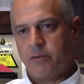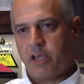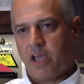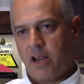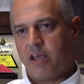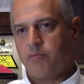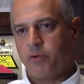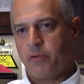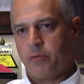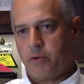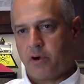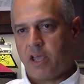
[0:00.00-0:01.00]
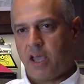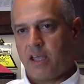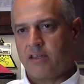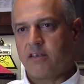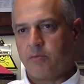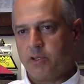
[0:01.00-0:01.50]
We connect both work
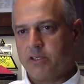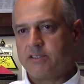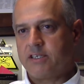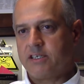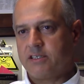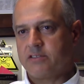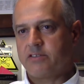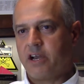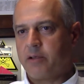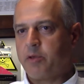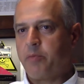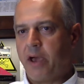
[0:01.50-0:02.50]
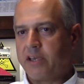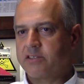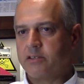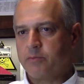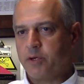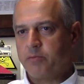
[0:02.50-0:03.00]
and community and try to be
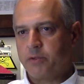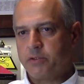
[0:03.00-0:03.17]
passionate about